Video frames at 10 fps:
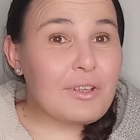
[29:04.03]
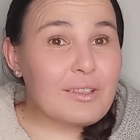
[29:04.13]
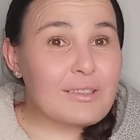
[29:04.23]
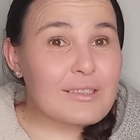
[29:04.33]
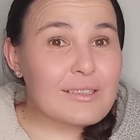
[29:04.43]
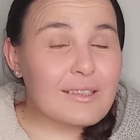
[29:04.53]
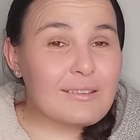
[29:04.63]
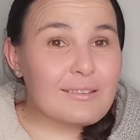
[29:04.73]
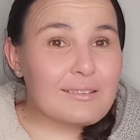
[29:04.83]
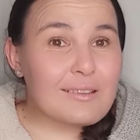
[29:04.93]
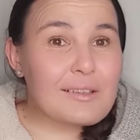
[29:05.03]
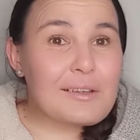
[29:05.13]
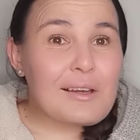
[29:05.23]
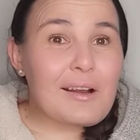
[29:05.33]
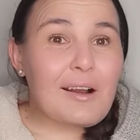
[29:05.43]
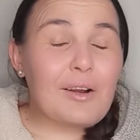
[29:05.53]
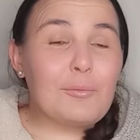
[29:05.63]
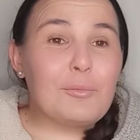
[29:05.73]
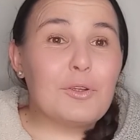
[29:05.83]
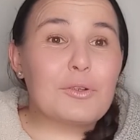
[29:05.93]
interesting.
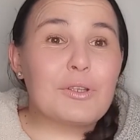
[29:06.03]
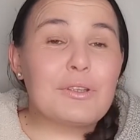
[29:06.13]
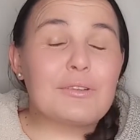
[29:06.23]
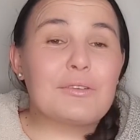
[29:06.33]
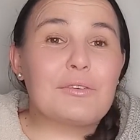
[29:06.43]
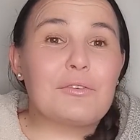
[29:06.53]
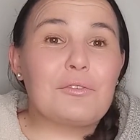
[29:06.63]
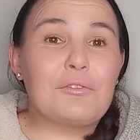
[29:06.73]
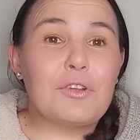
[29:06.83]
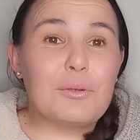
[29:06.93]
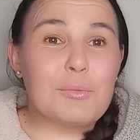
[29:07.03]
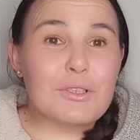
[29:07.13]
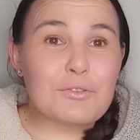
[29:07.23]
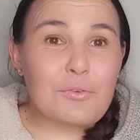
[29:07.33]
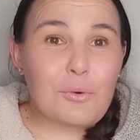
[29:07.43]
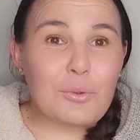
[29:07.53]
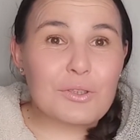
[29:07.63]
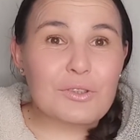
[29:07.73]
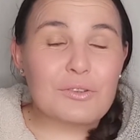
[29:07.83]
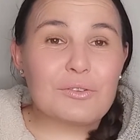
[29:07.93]
I'm looking very much
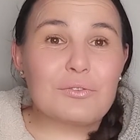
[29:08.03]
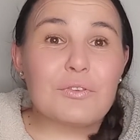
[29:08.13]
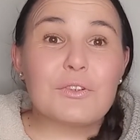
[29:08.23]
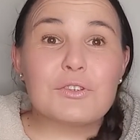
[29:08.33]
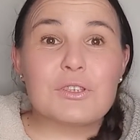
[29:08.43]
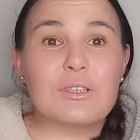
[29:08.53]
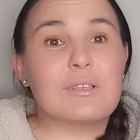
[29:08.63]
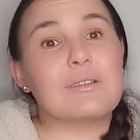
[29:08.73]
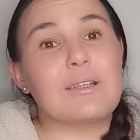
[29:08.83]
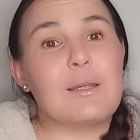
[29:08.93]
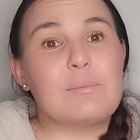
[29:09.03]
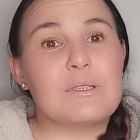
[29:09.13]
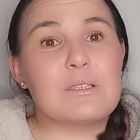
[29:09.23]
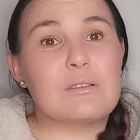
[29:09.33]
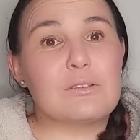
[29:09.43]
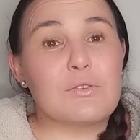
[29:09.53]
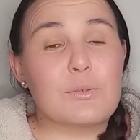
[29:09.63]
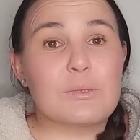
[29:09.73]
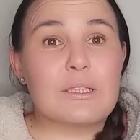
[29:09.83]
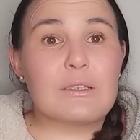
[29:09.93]
forward to future episodes
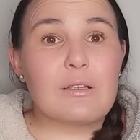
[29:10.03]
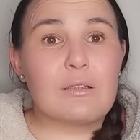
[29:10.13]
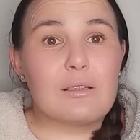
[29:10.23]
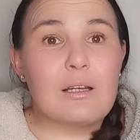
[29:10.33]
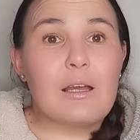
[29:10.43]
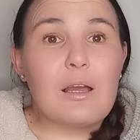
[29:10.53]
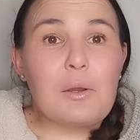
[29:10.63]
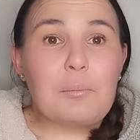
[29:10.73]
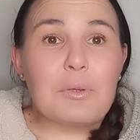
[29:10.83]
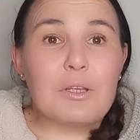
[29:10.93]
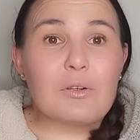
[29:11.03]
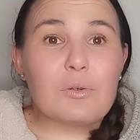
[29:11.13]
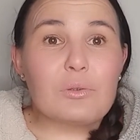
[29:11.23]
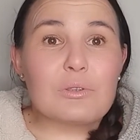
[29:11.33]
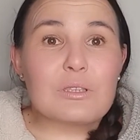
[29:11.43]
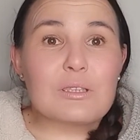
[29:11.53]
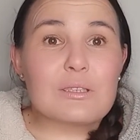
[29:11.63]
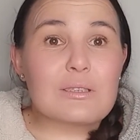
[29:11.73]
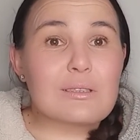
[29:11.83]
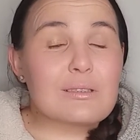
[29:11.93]
from Sita,
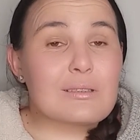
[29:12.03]
because